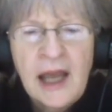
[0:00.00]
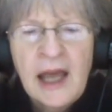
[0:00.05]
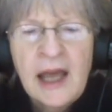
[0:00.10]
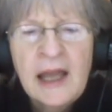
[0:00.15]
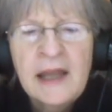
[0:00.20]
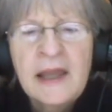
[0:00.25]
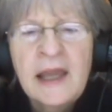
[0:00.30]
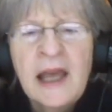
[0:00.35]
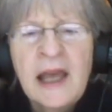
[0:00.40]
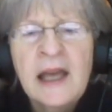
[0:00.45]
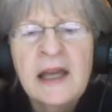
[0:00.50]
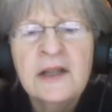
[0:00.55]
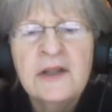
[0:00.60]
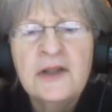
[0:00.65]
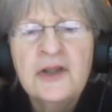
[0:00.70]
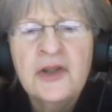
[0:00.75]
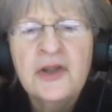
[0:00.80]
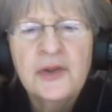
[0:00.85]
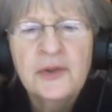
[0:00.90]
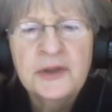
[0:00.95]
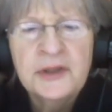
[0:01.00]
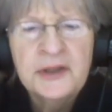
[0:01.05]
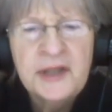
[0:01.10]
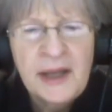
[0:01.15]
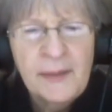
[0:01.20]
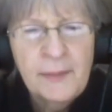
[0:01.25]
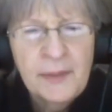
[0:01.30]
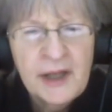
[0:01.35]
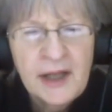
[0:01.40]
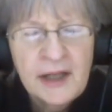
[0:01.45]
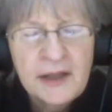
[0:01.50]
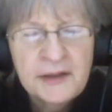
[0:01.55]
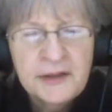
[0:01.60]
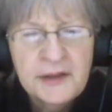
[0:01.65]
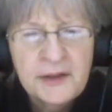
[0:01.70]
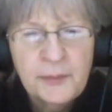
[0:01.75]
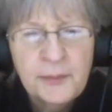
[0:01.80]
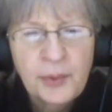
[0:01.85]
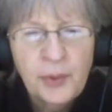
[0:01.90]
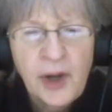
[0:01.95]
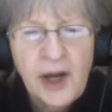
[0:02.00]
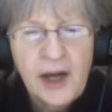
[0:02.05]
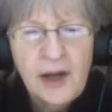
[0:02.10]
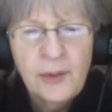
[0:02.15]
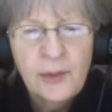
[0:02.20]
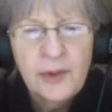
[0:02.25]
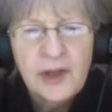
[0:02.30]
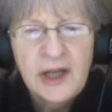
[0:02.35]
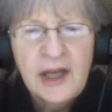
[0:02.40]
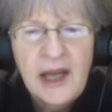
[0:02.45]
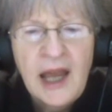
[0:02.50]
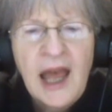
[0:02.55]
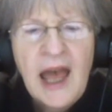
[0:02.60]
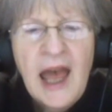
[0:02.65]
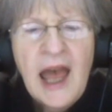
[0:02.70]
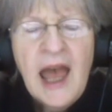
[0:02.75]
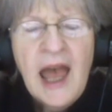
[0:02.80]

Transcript: and then to St. Placid Priory.